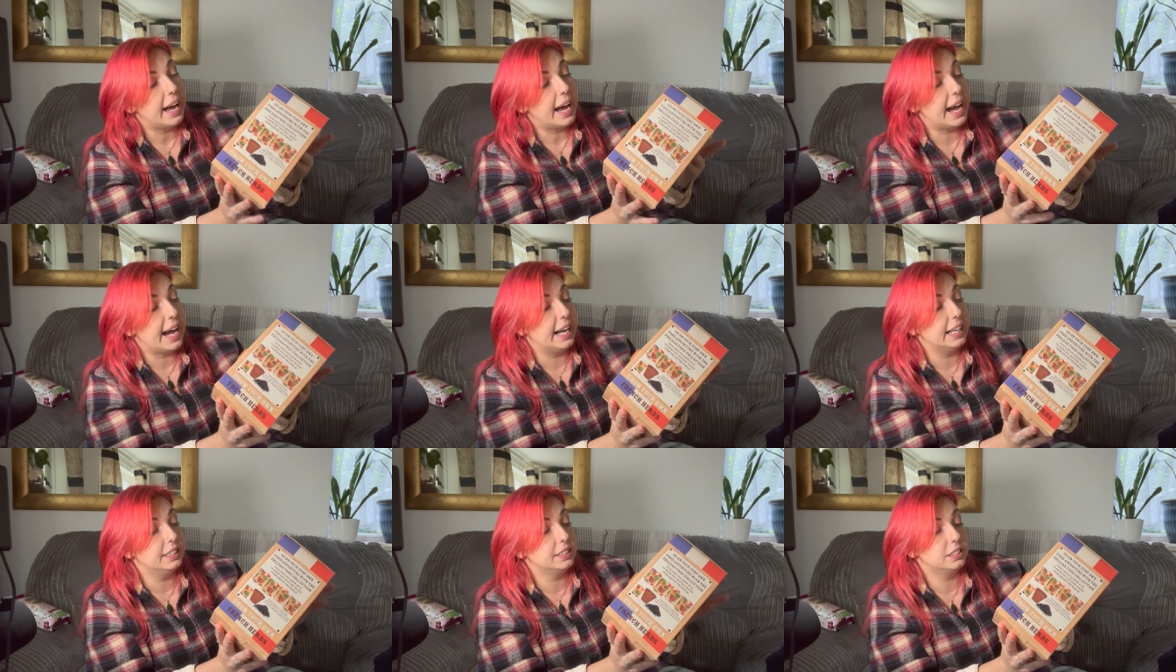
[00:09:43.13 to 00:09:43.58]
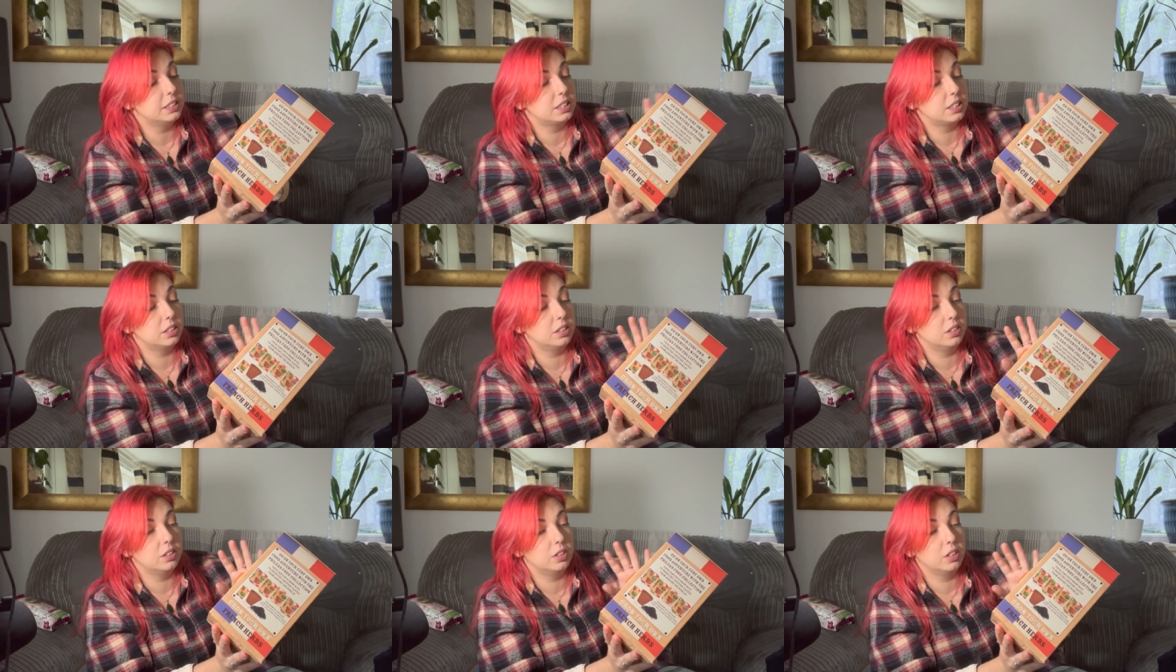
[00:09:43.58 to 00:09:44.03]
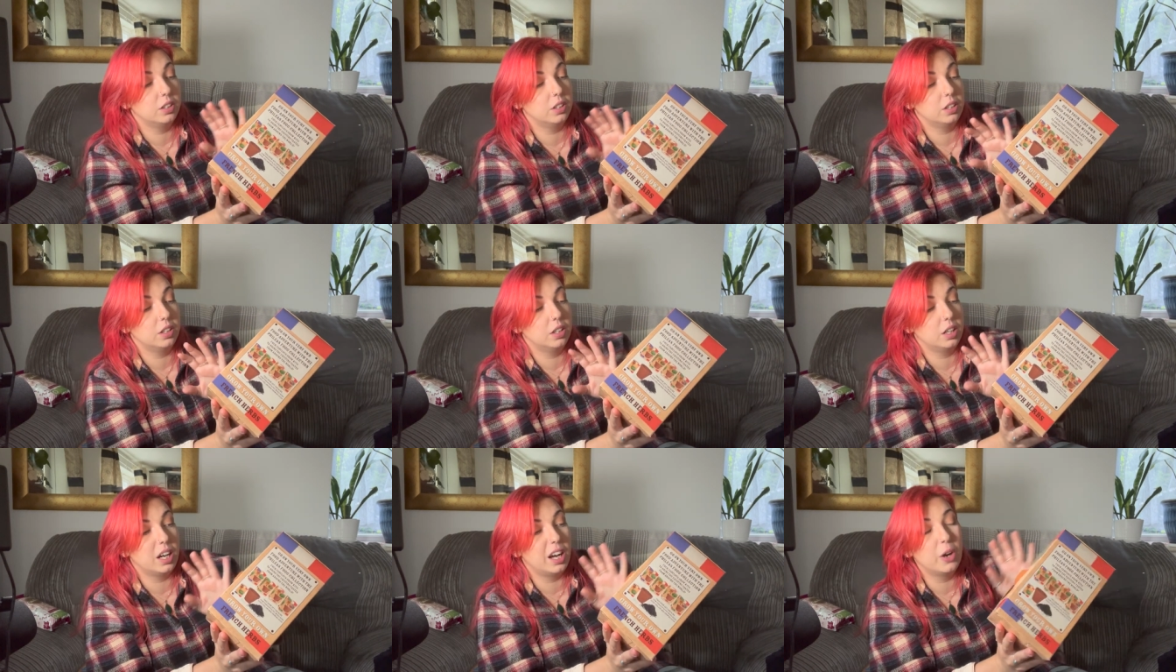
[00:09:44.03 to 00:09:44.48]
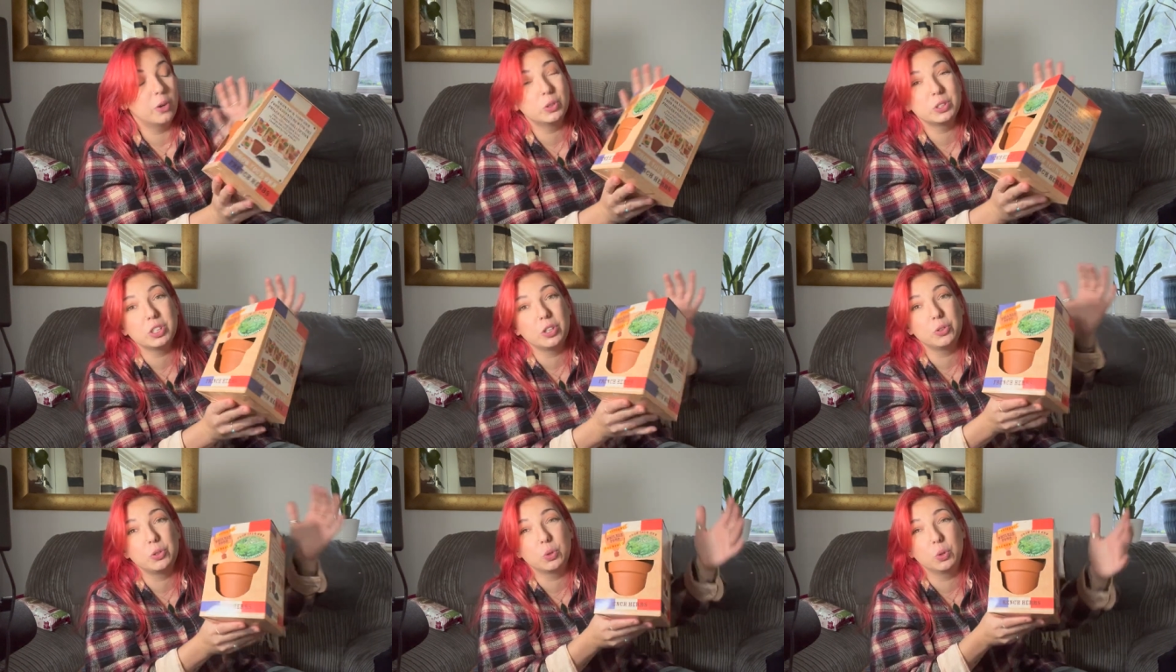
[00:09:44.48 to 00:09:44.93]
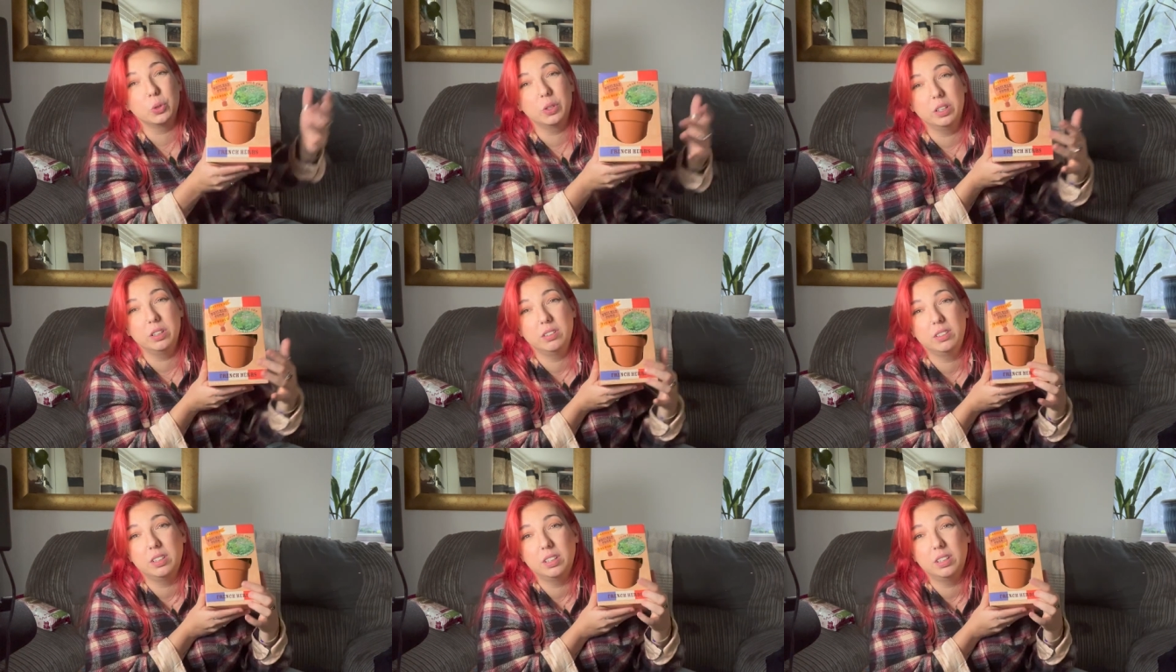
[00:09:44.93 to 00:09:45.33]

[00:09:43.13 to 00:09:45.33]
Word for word: And I also thought,